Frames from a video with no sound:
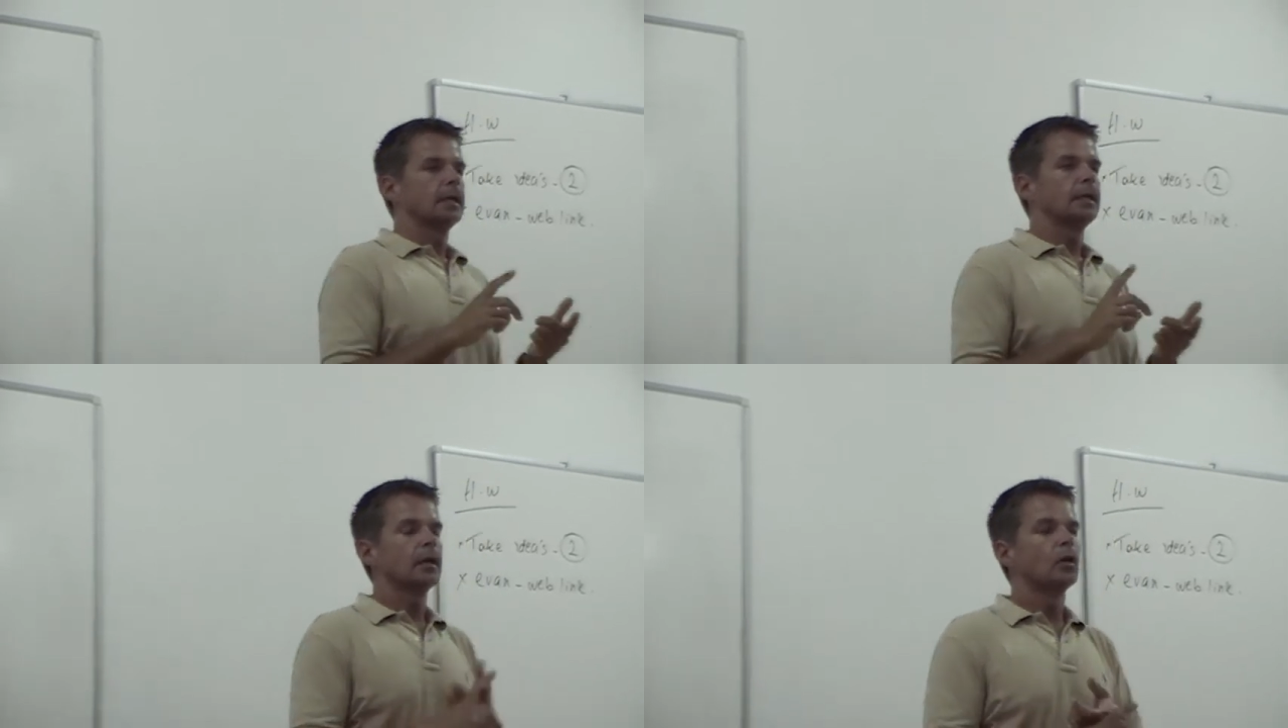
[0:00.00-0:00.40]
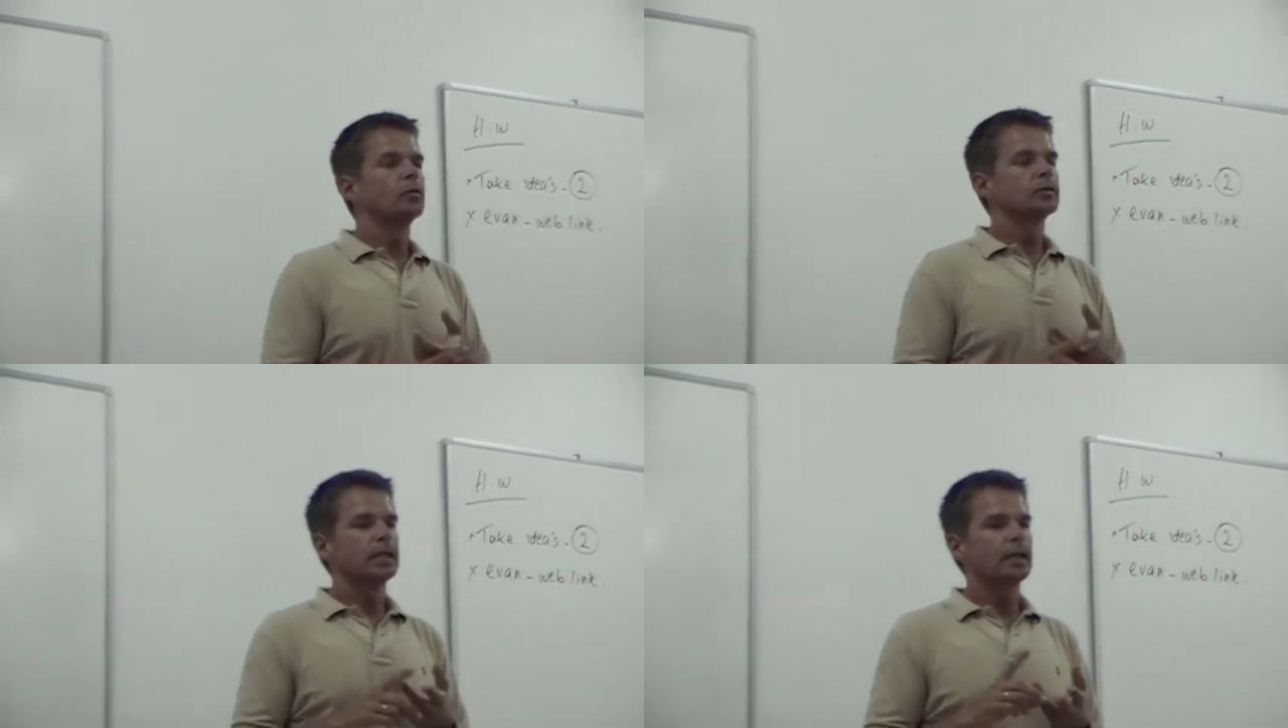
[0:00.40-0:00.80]
in the
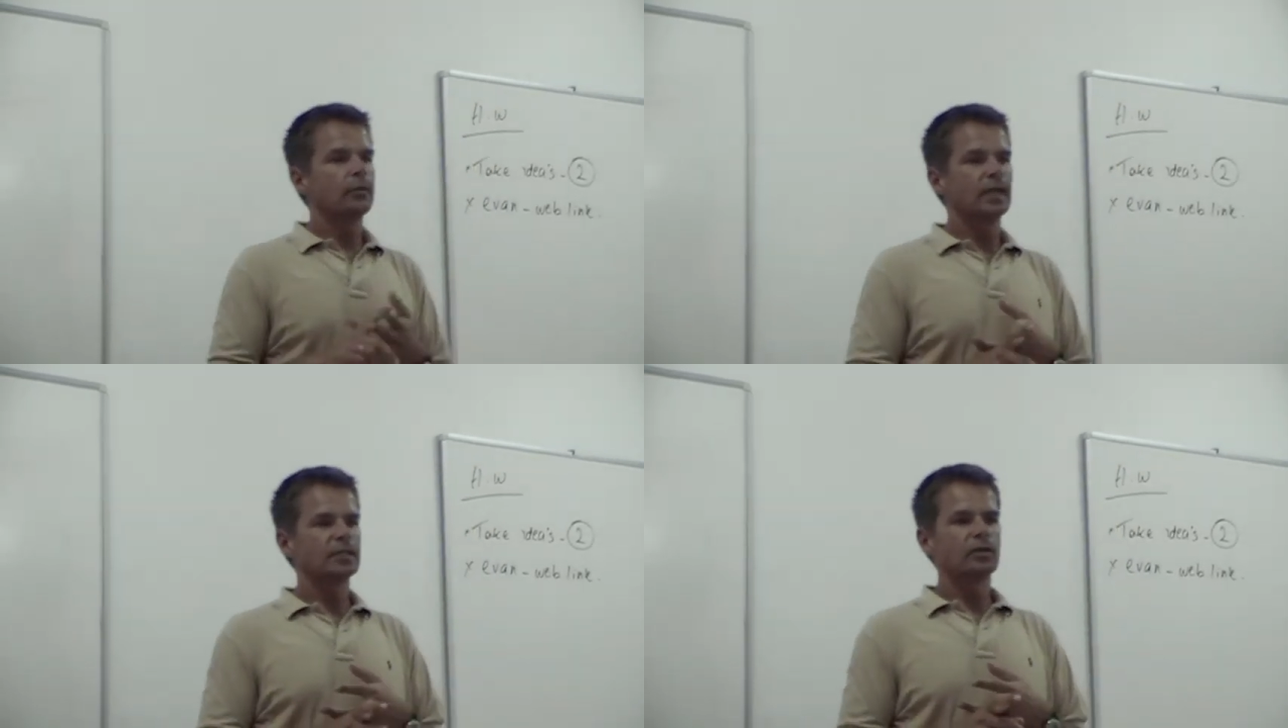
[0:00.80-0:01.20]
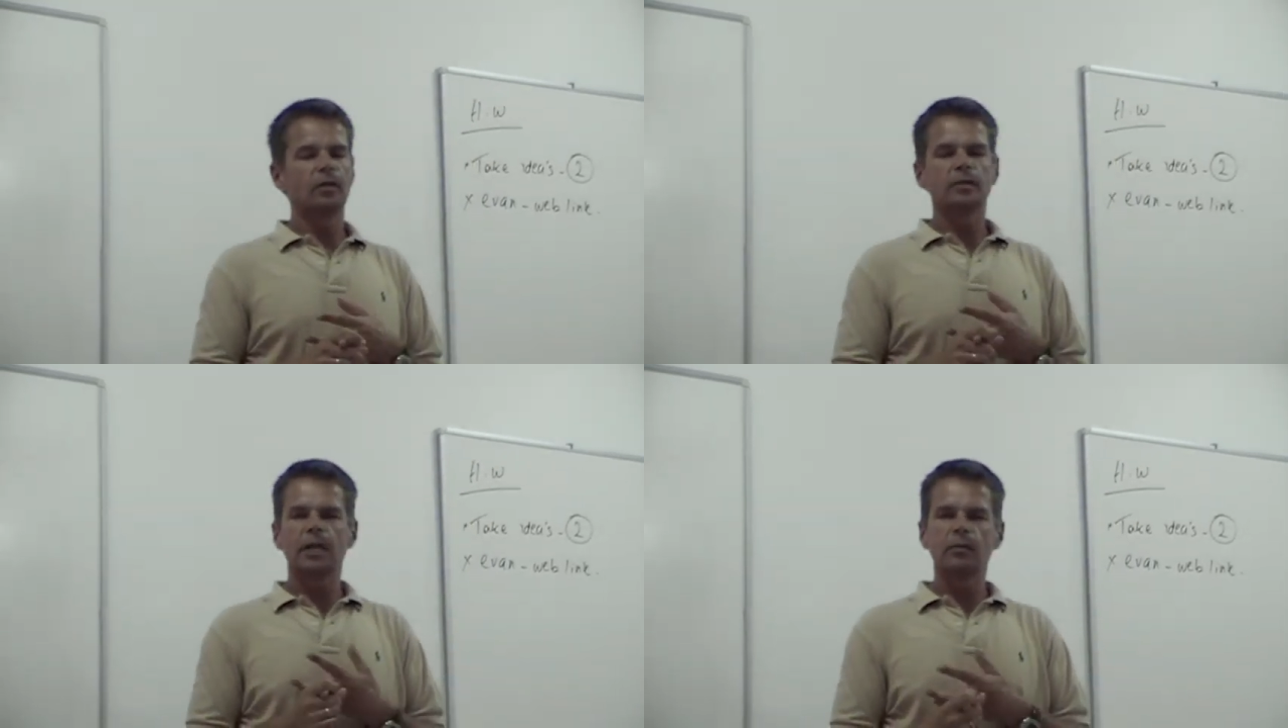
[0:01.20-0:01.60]
hotel and
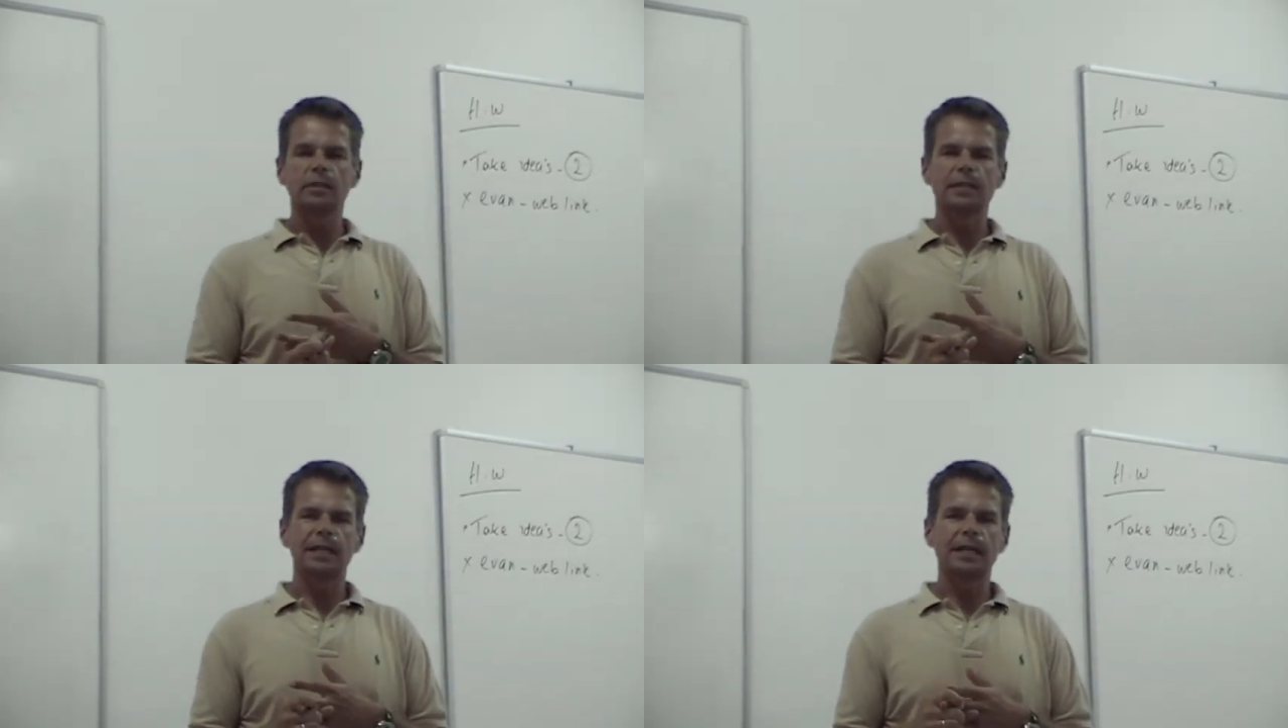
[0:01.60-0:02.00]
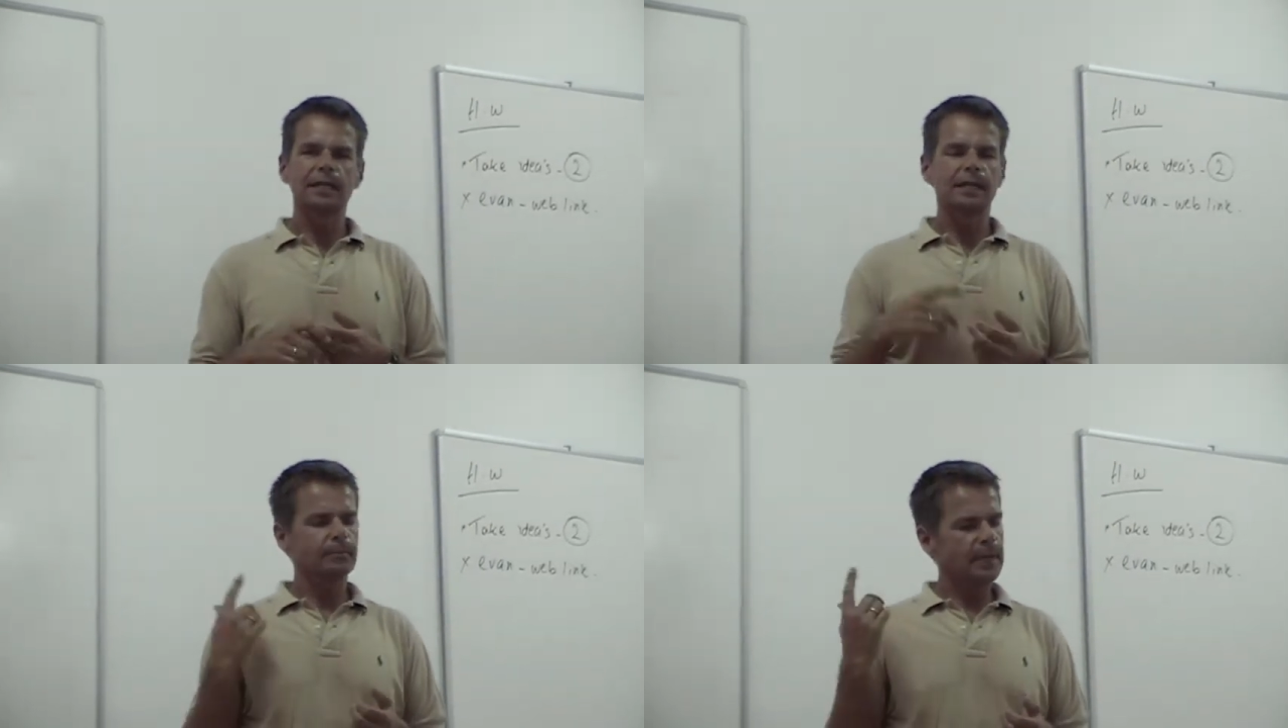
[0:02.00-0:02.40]
restaurant, I would say, like,